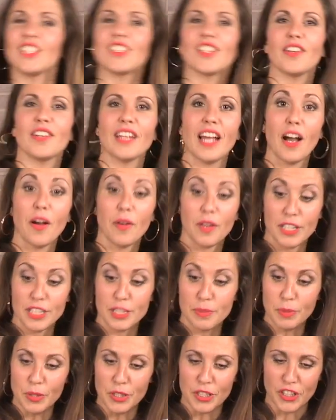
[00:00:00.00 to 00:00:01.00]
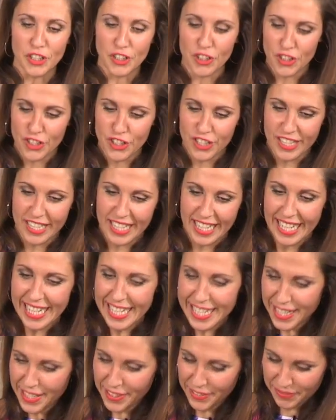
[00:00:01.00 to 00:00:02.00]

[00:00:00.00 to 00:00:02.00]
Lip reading: So now I'm going to put the cushion in.